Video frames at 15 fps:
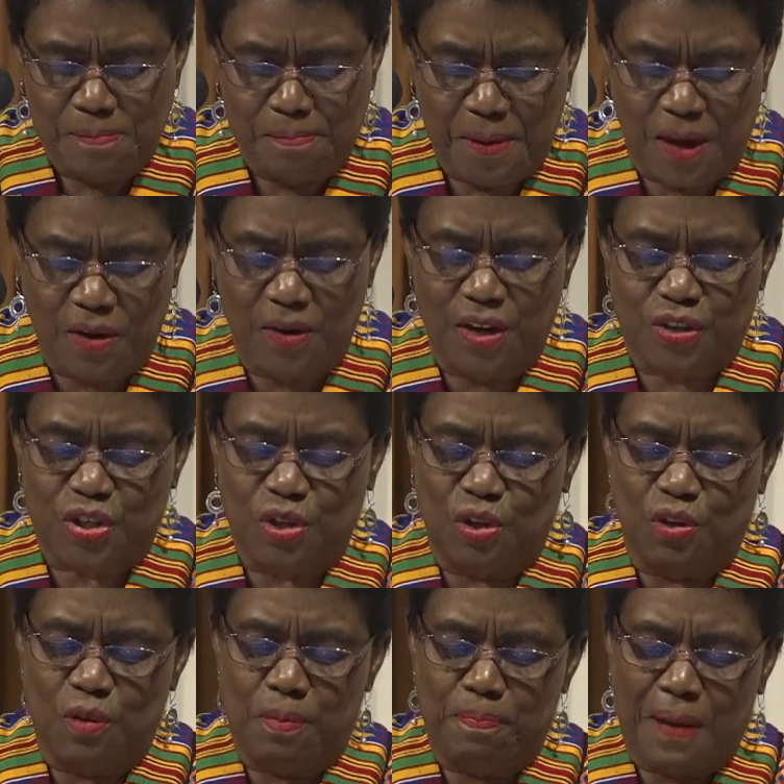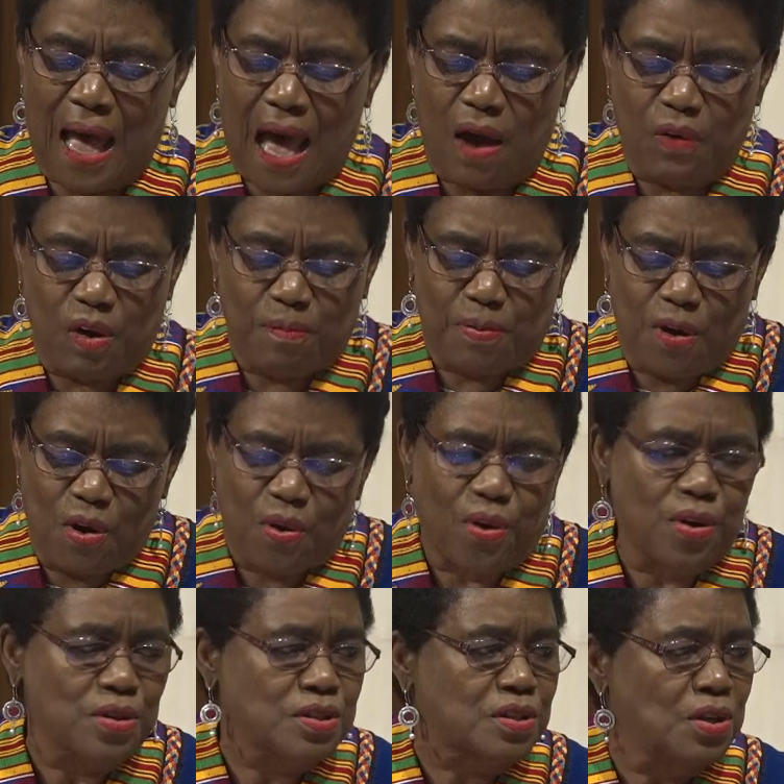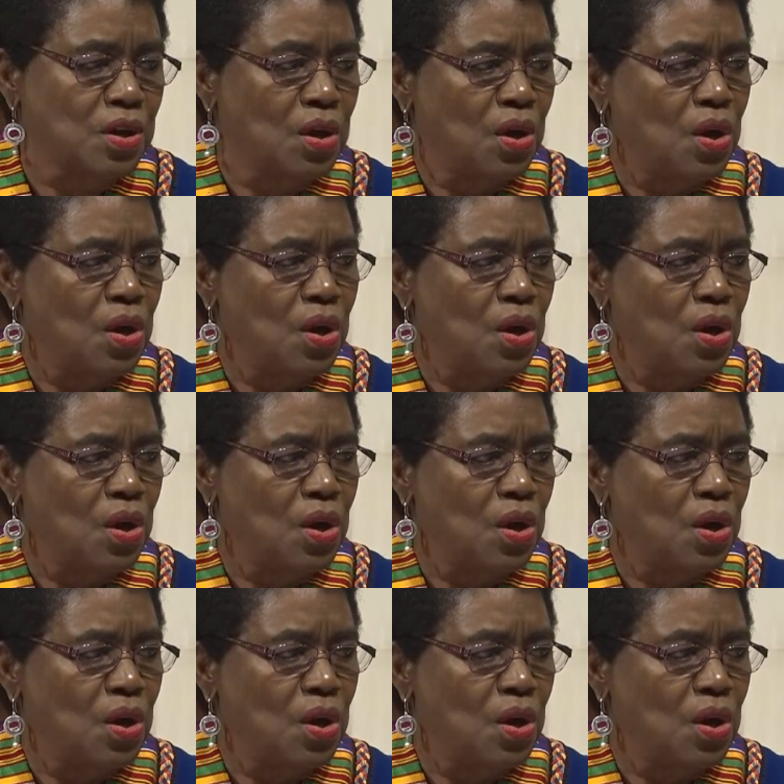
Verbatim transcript: spiritual power brokers